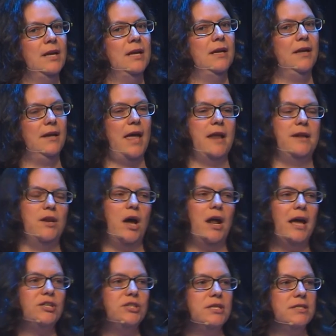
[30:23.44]
Again, not
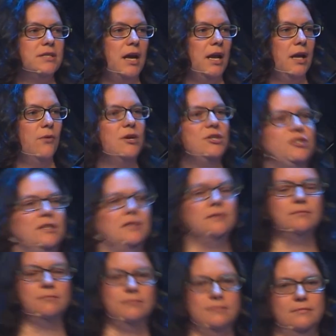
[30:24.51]
actually a sign-in question,
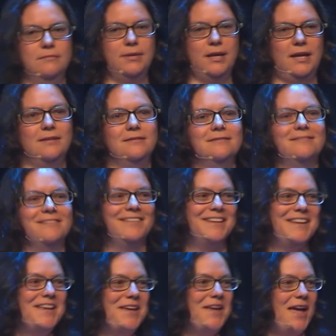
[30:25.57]
but
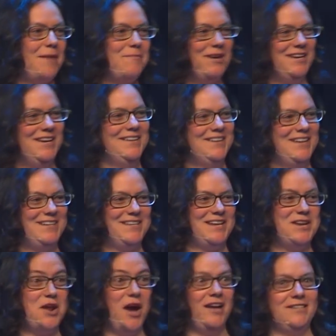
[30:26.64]
I mean, it's a
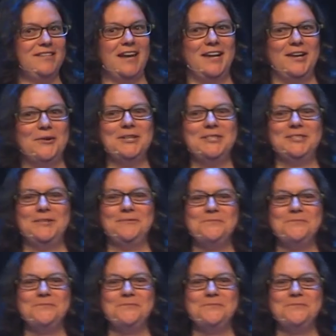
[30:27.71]
not sign-in question.